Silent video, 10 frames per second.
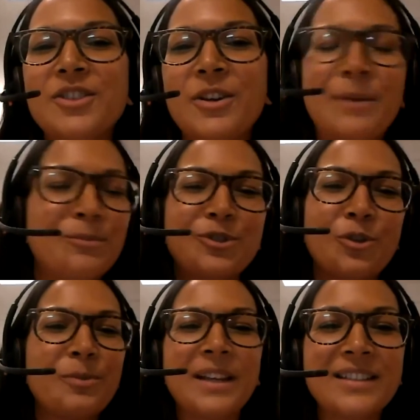So I'm
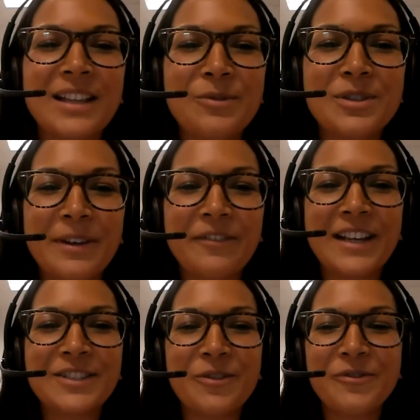so pleased that was my
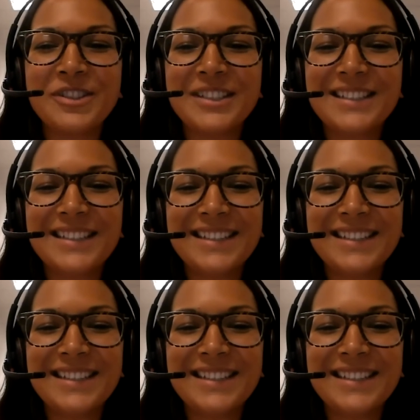first conference.